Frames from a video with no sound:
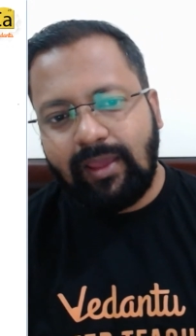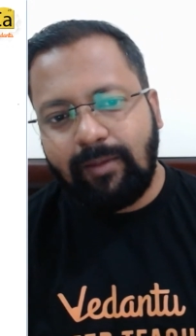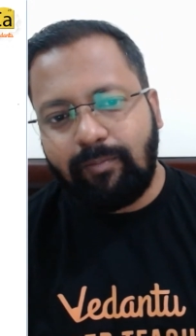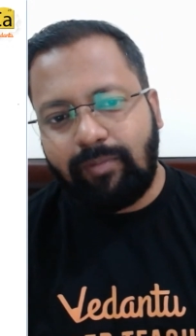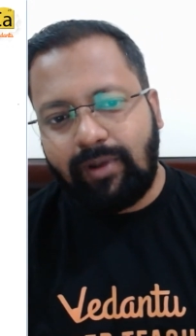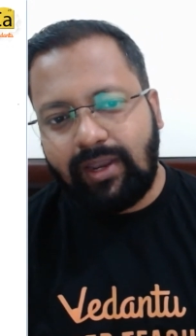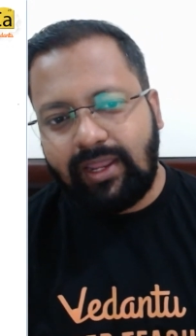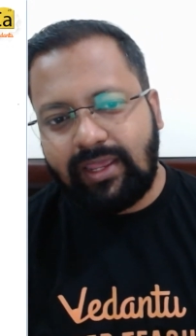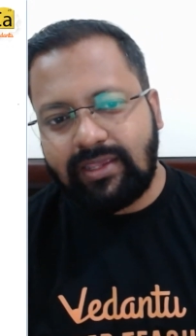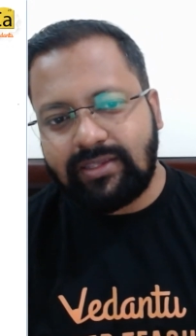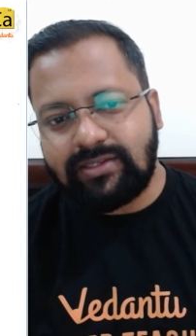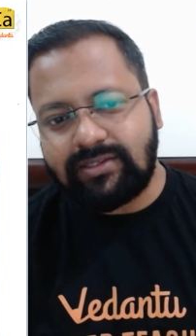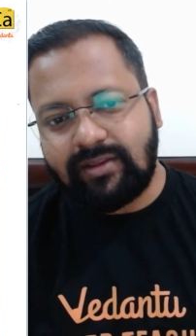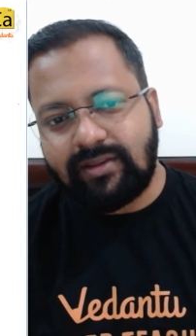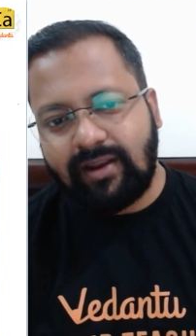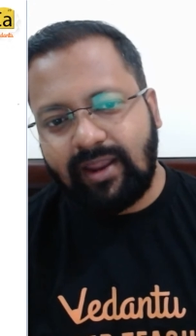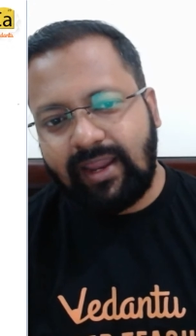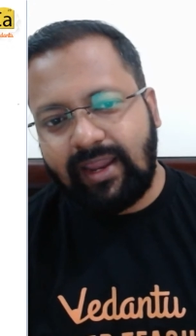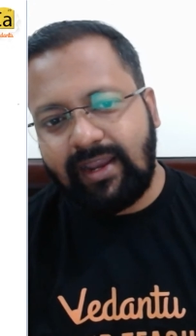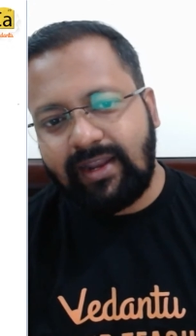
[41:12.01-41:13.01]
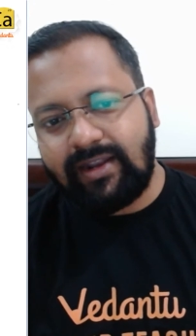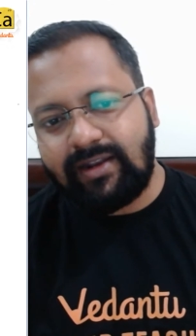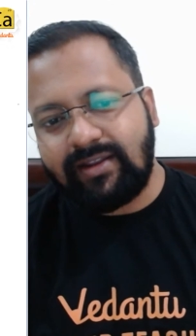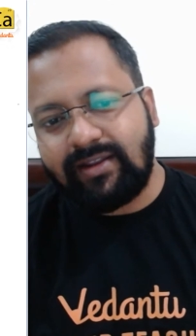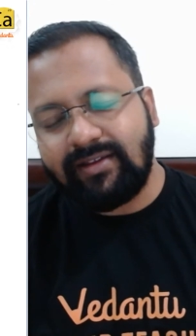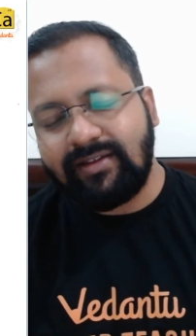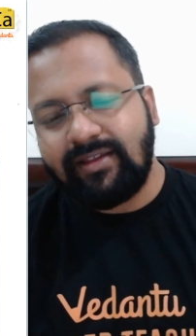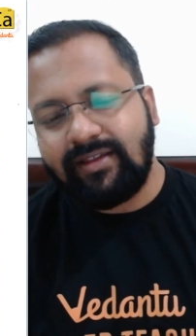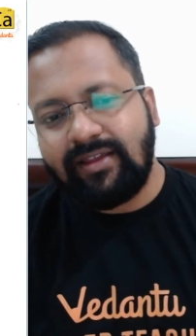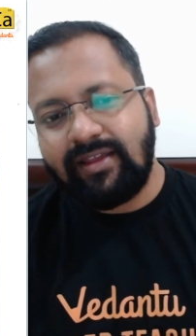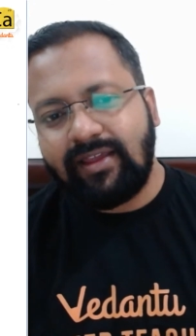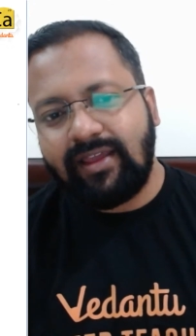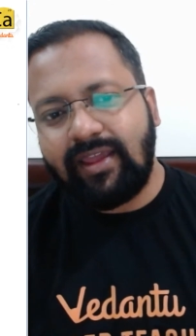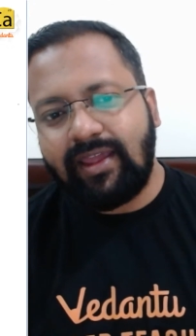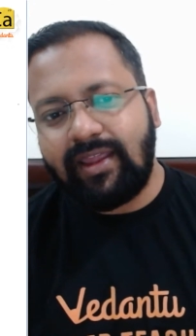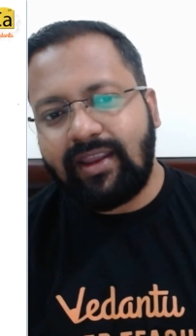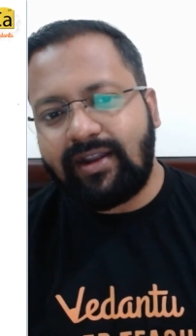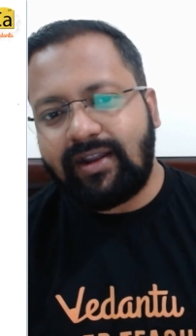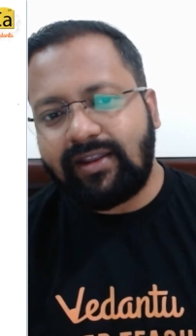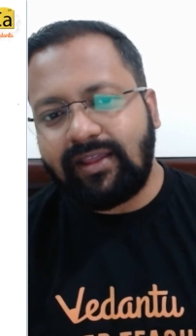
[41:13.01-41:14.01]
Please write
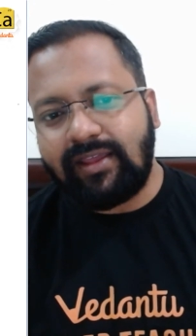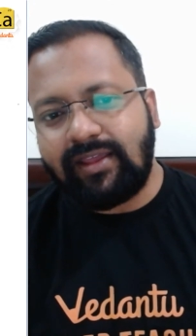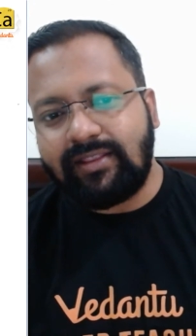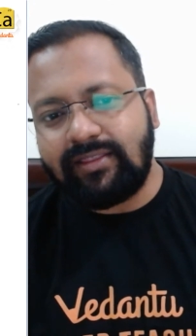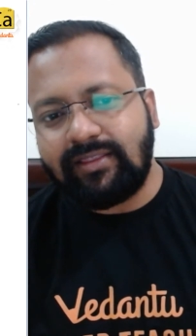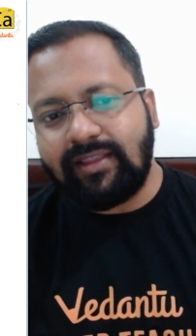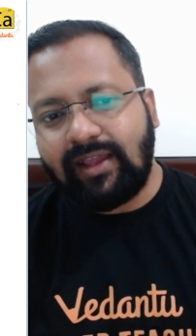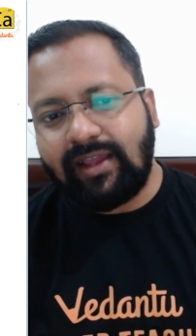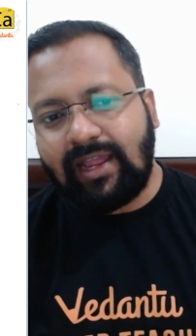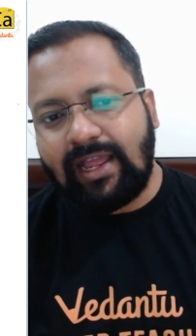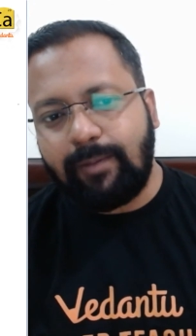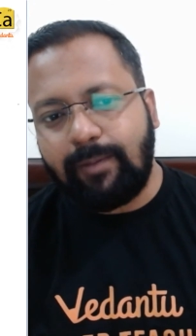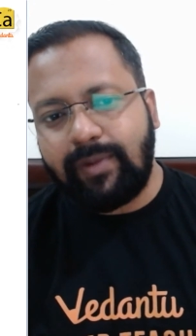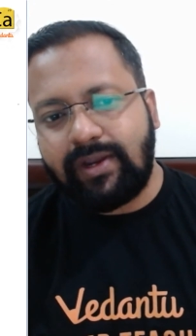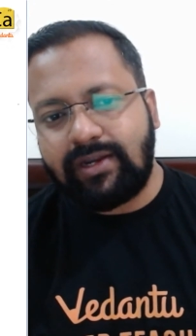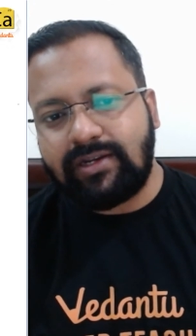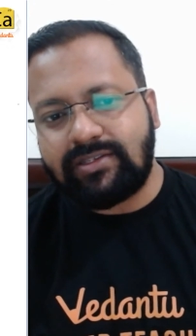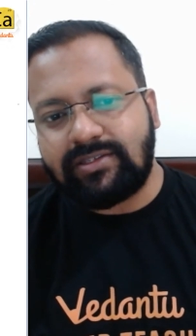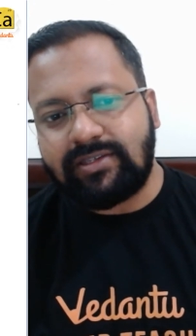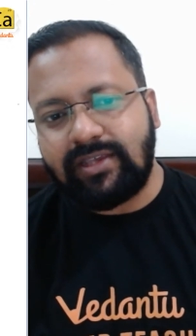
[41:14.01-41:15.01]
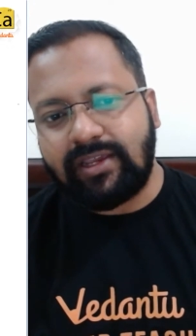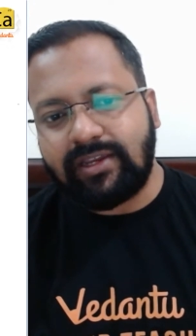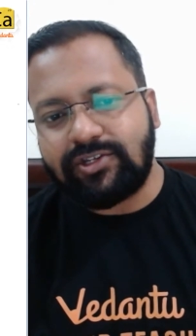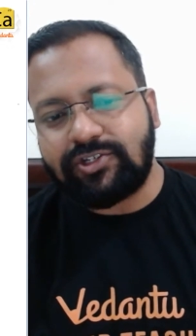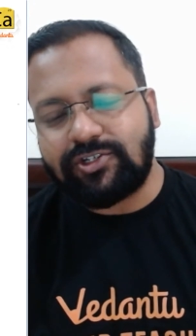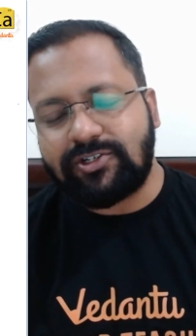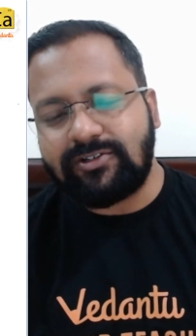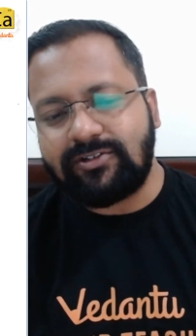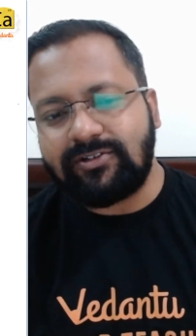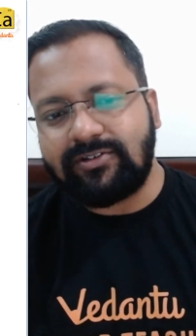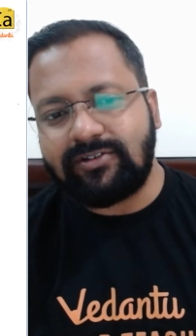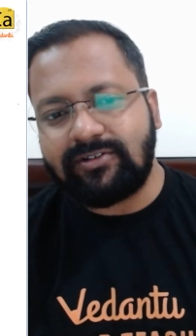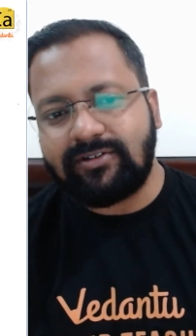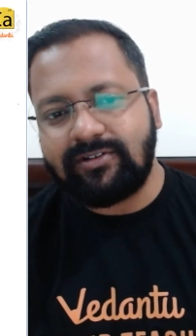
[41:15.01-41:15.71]
it in the comment section